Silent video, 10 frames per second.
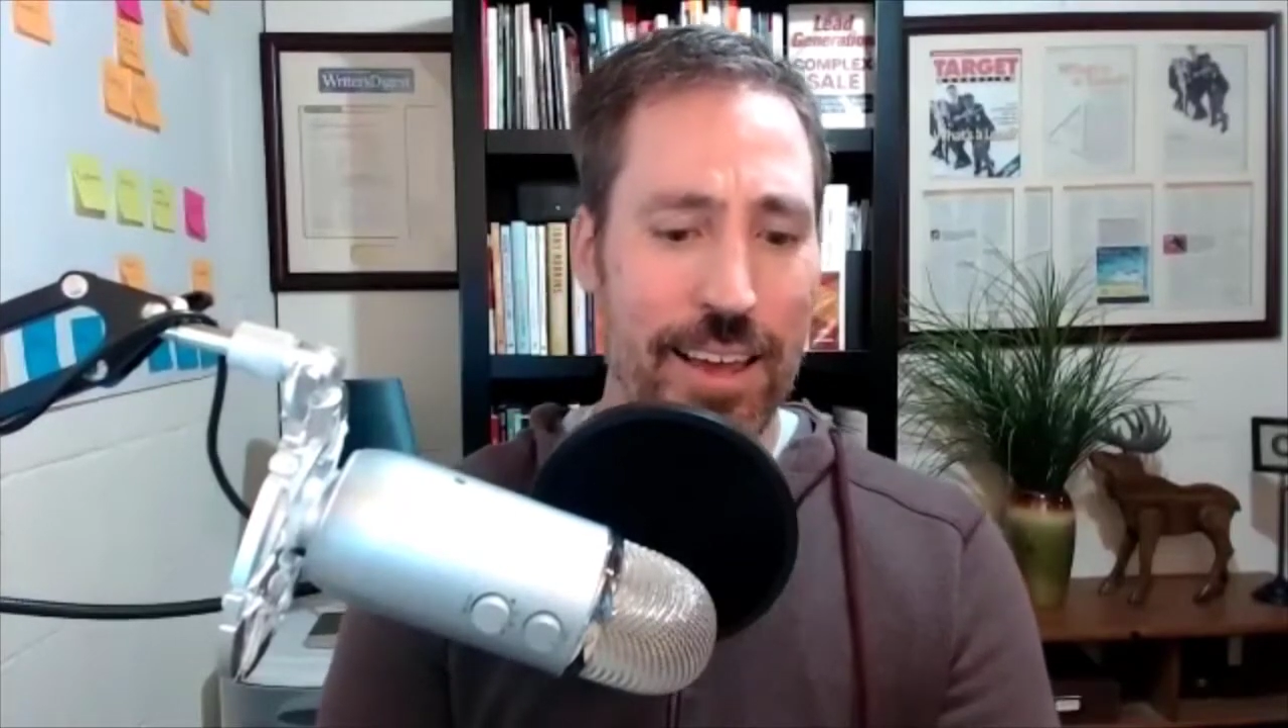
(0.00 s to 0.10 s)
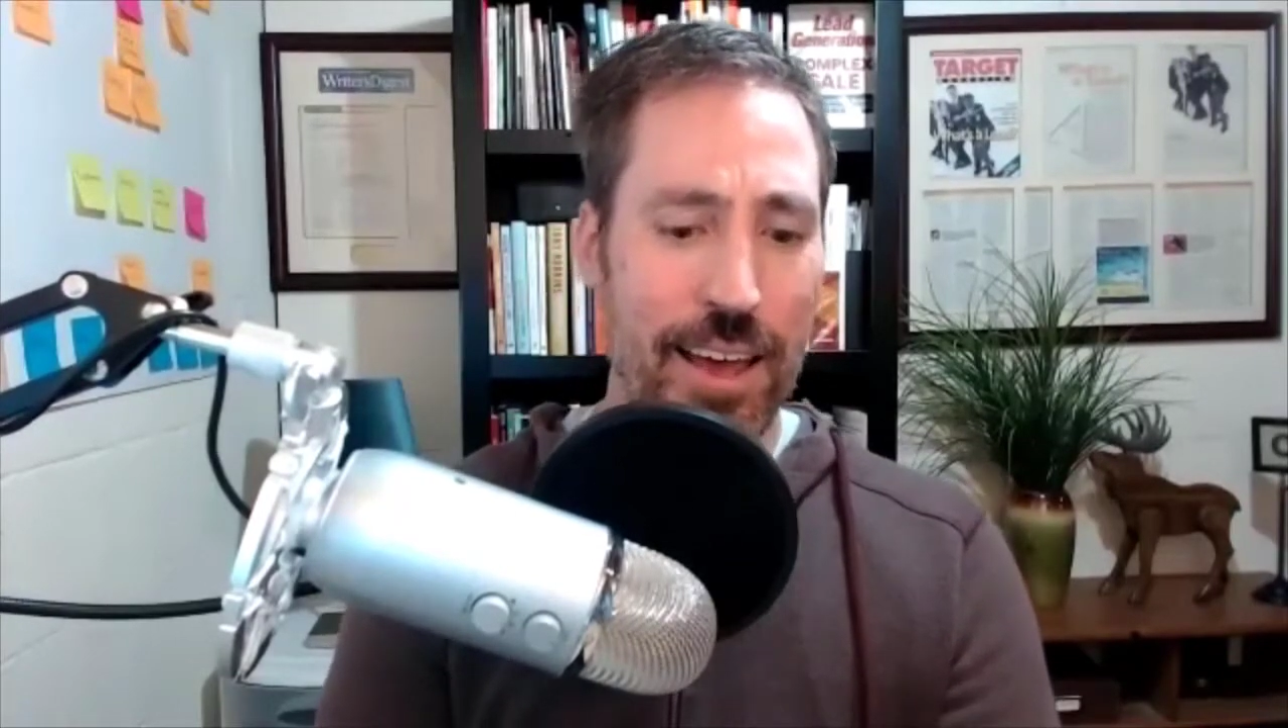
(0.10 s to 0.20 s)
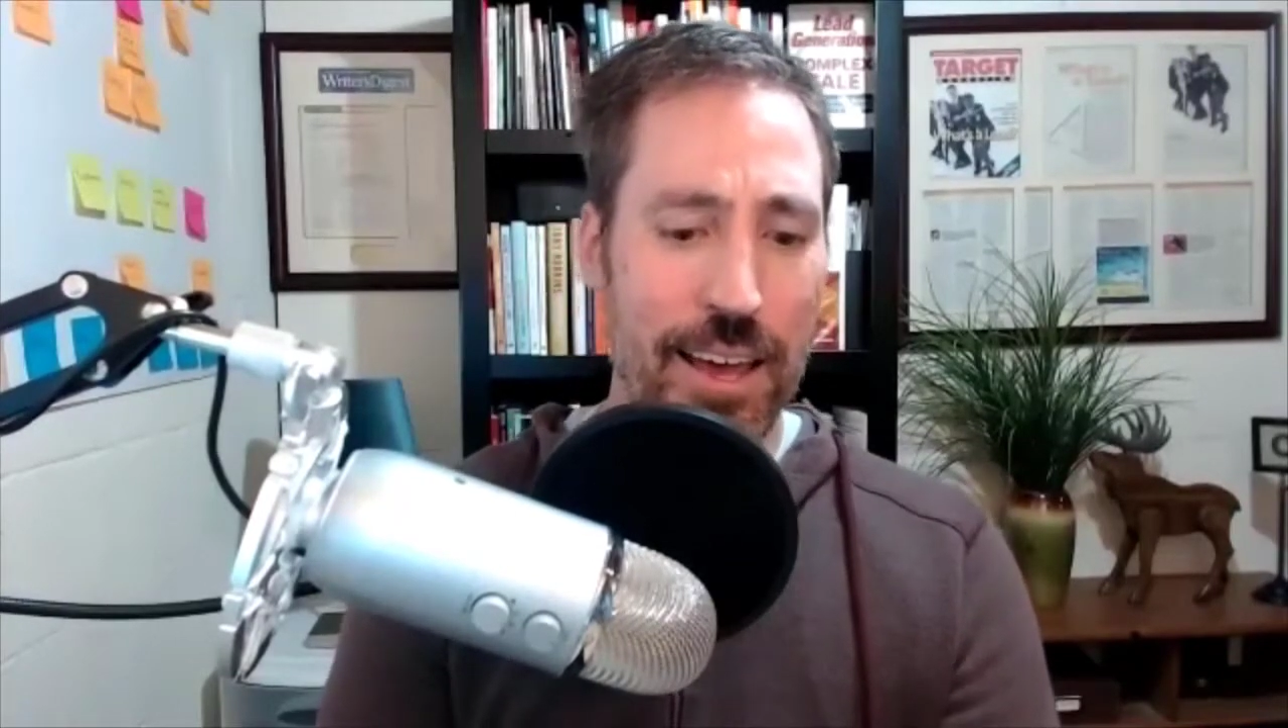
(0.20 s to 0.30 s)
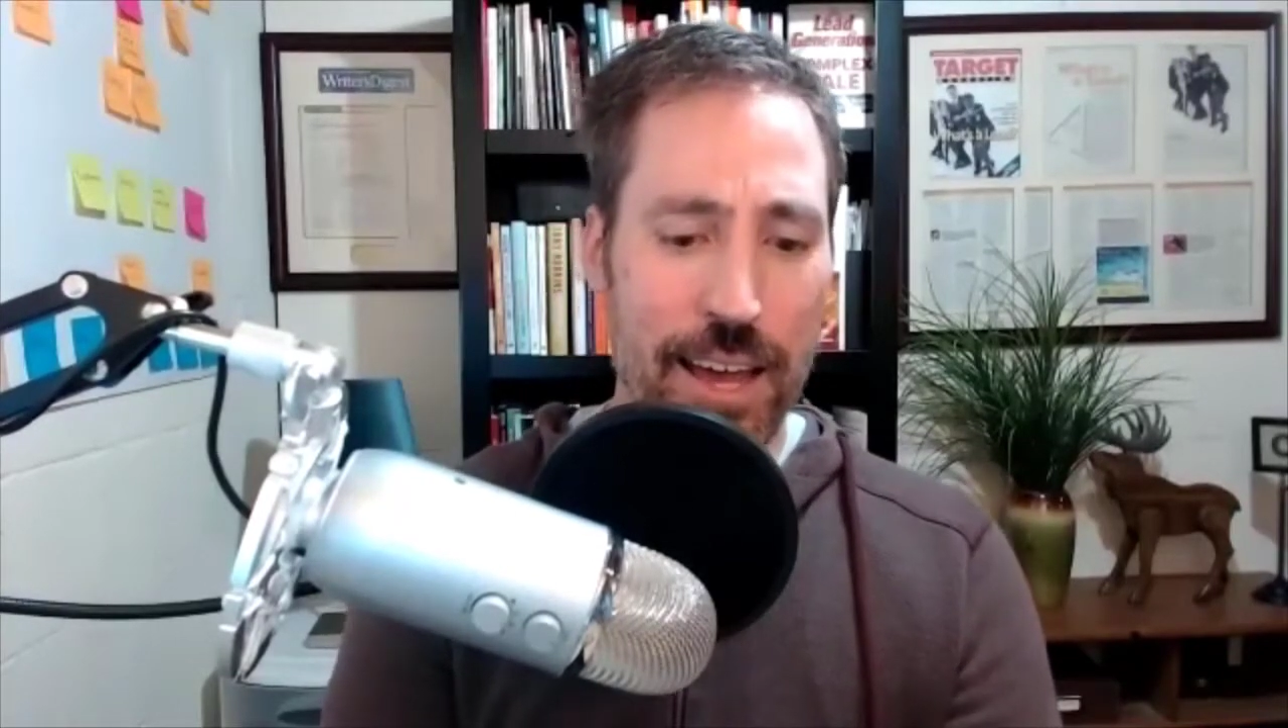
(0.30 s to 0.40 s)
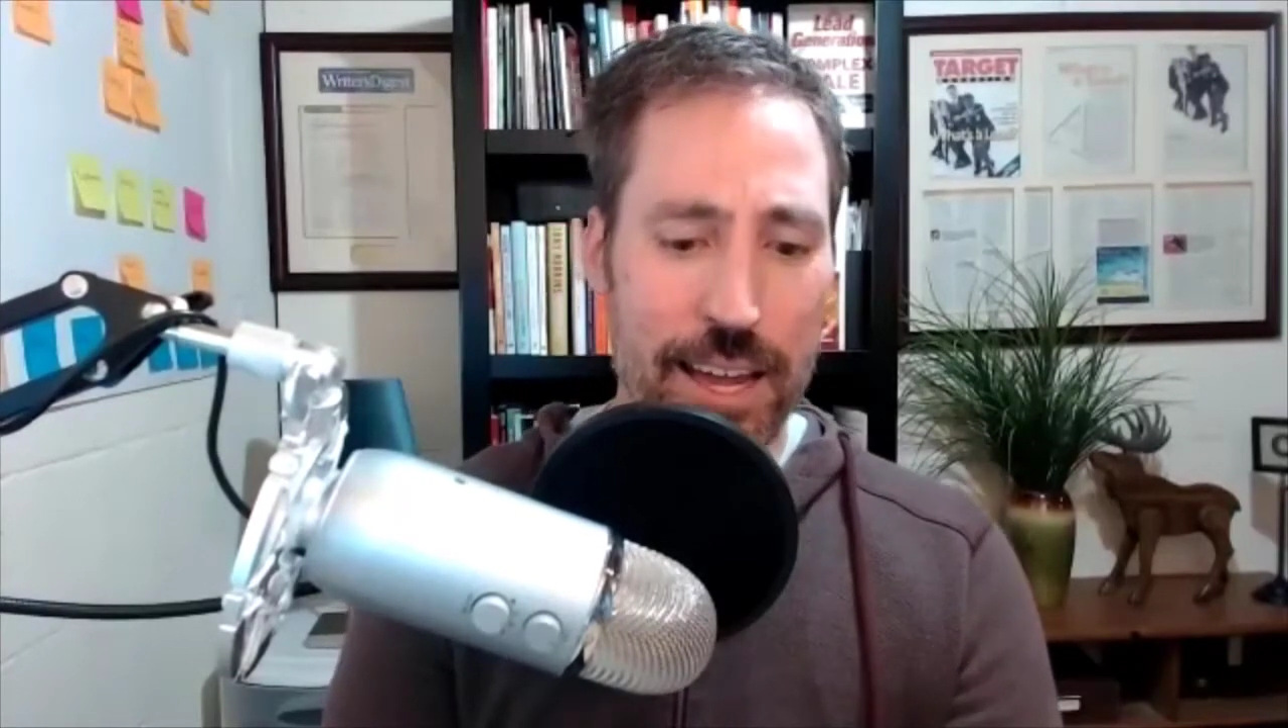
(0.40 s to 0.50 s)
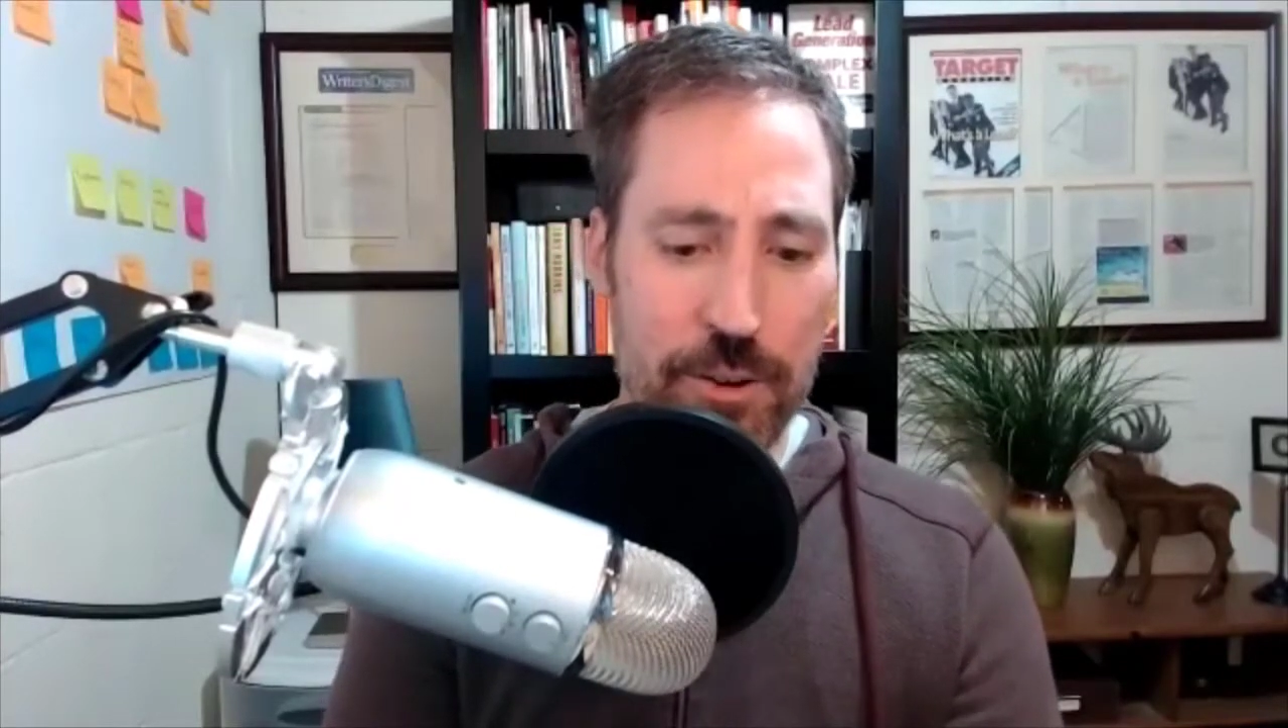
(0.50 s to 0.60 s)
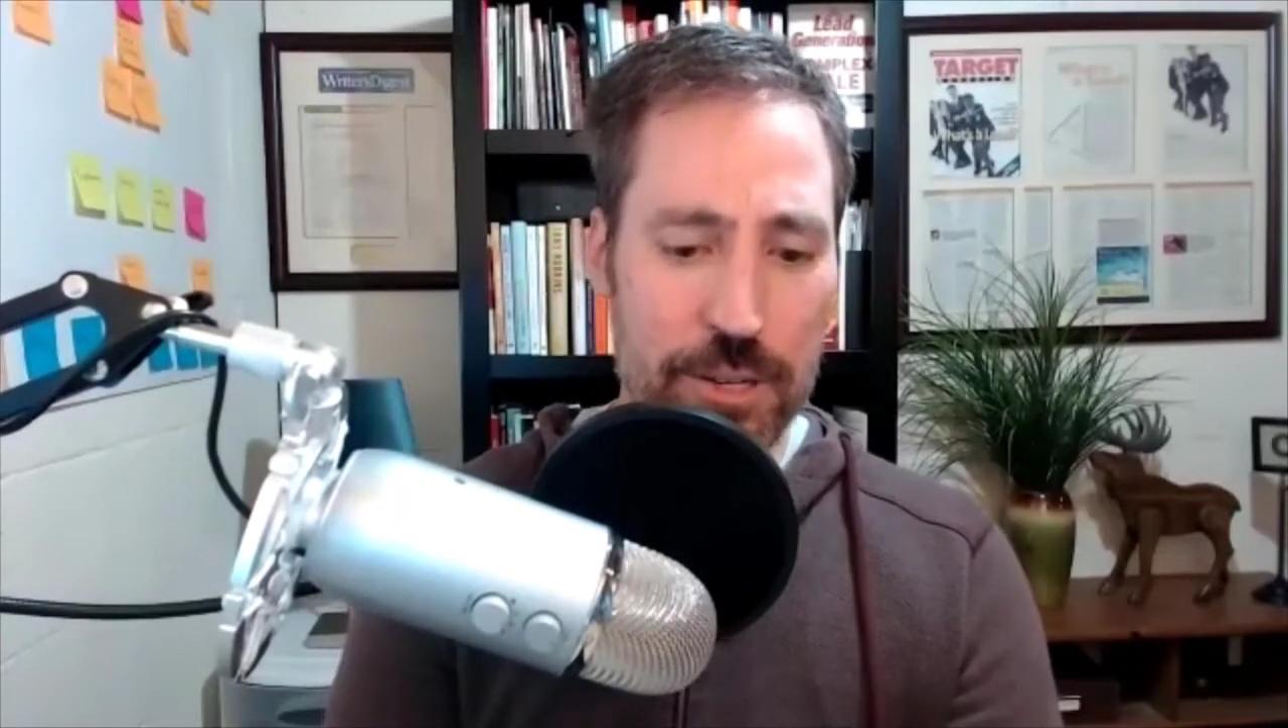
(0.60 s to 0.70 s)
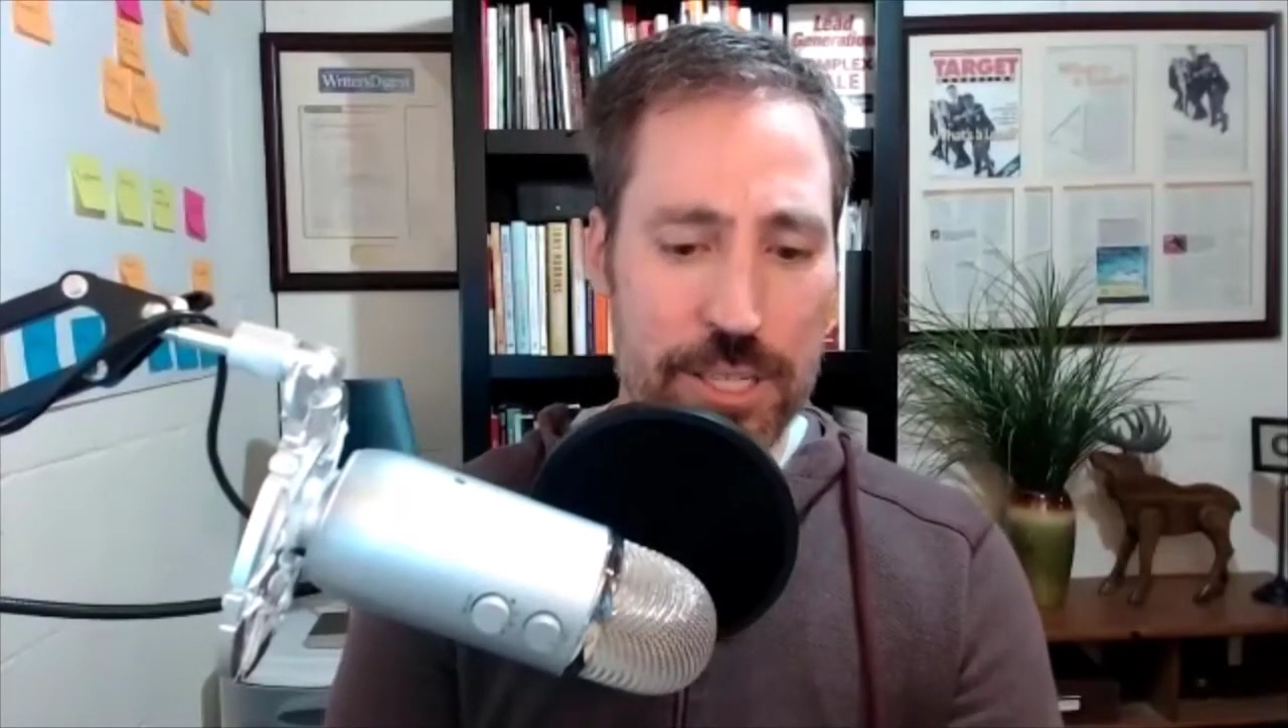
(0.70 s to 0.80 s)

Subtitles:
I know